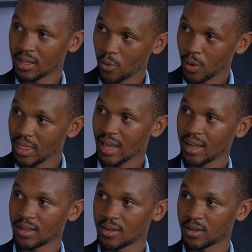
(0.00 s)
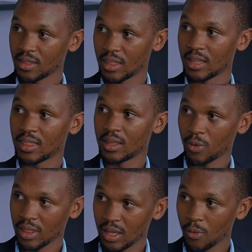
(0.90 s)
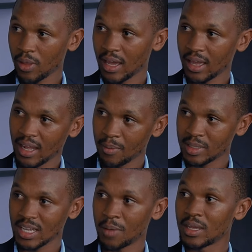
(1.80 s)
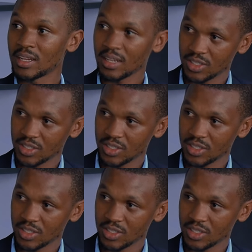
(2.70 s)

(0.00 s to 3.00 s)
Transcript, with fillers: to feed weather, the masses, yeah. The, the, when the weather elements come in,